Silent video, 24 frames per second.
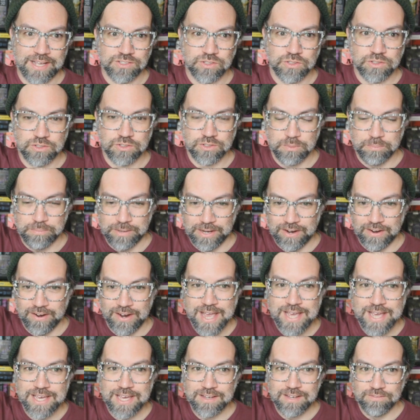So there's a bear
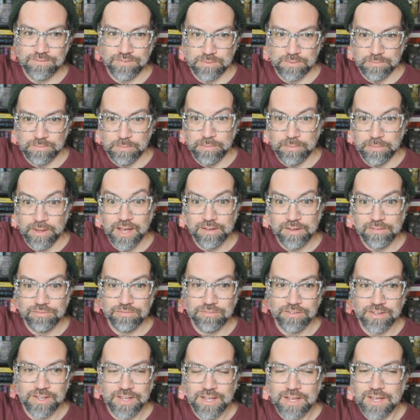hanging from
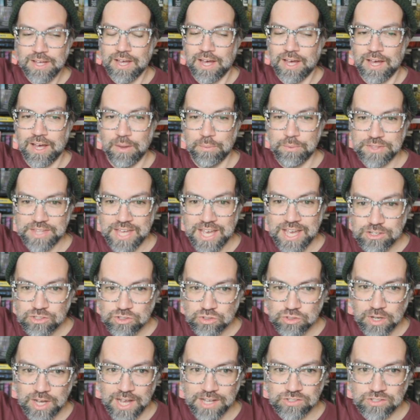above with
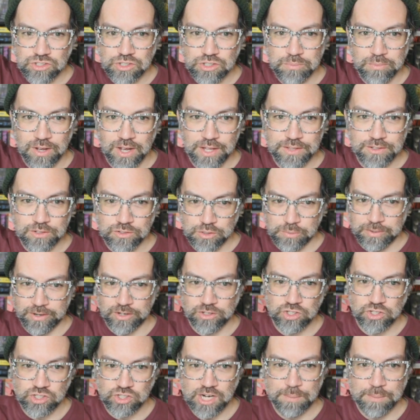angel costume on. There's a
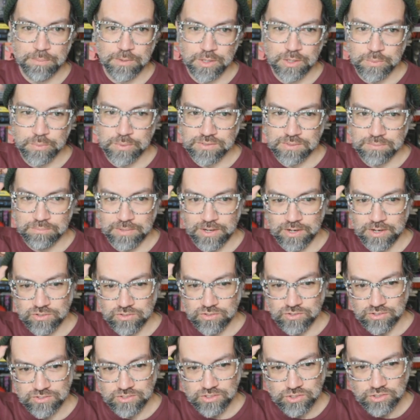bear shepherd with some bears
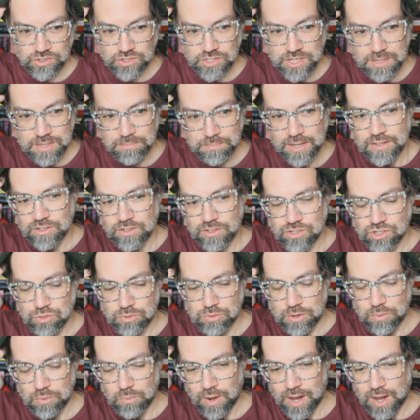dressed as sheep. There's
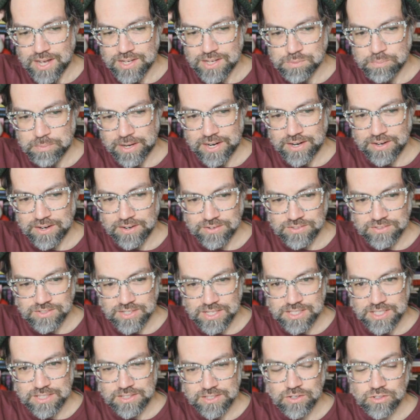3 wise bears,
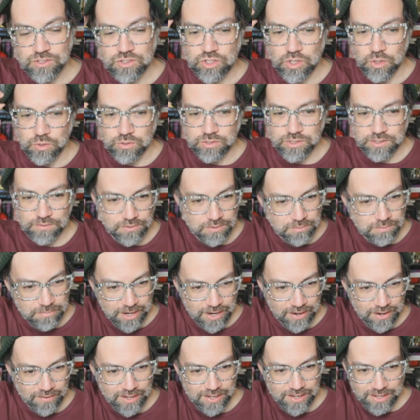and then there's Joseph and
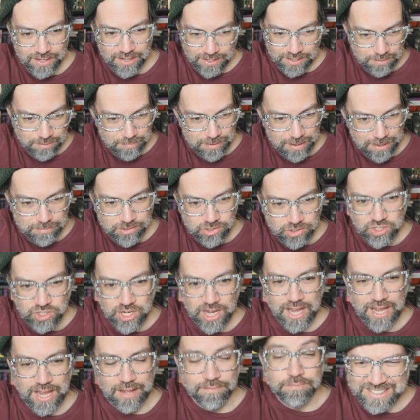Mary and baby
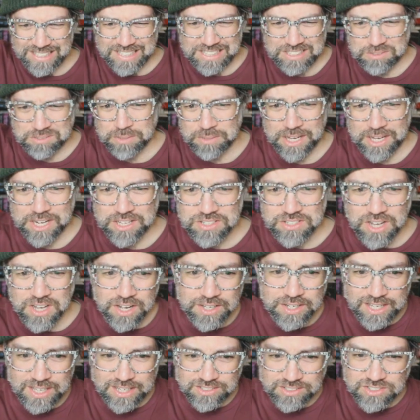Jay and some kind of
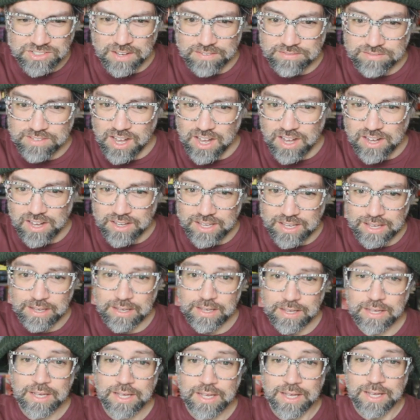donkey, a stuffed donkey
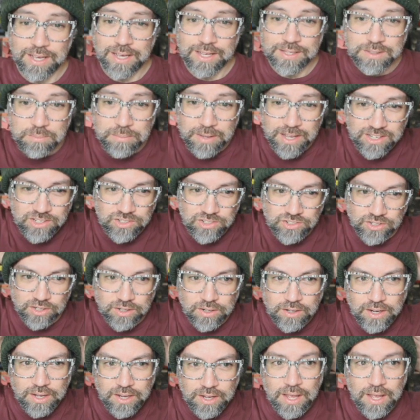in the manger.